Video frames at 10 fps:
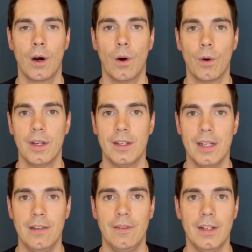or it
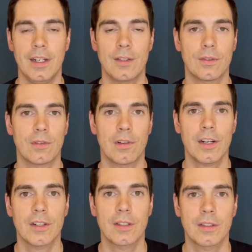even leads to
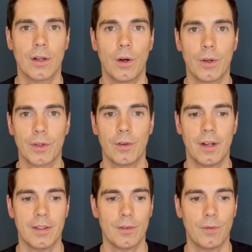crashes, also,
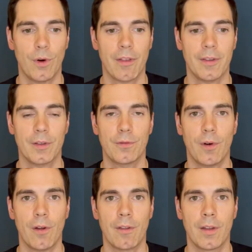and so forth and so
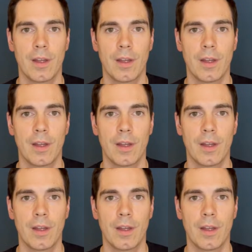forth.